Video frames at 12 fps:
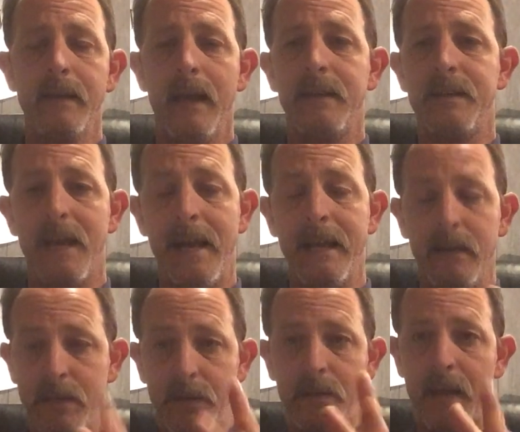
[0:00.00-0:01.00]
that
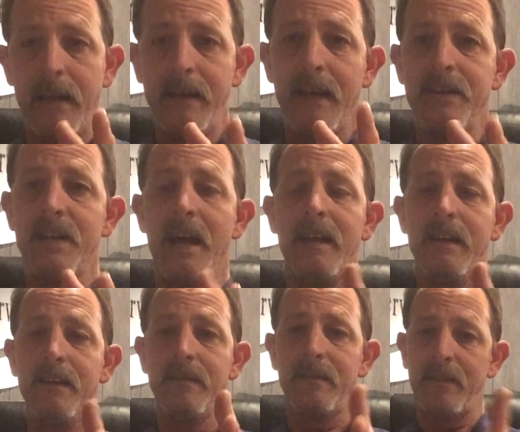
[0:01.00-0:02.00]

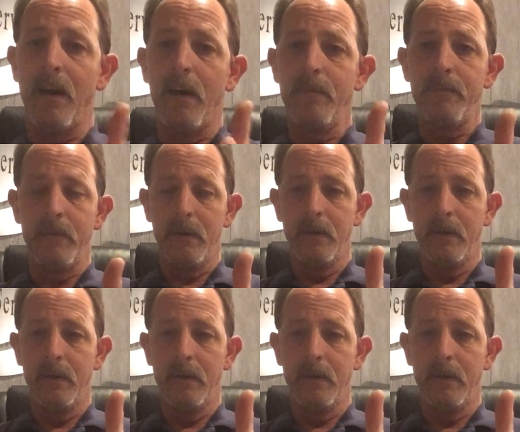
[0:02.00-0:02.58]
Chinese stuff,